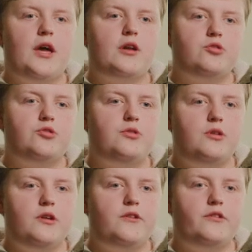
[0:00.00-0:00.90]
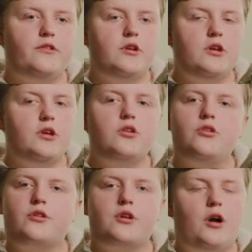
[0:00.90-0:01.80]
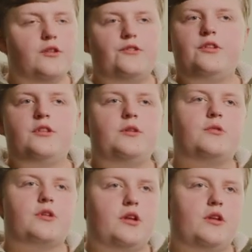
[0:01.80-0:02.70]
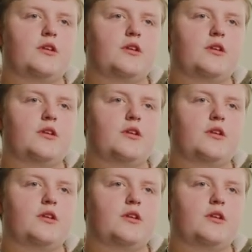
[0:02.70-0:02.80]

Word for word: at Alturas, you're constantly working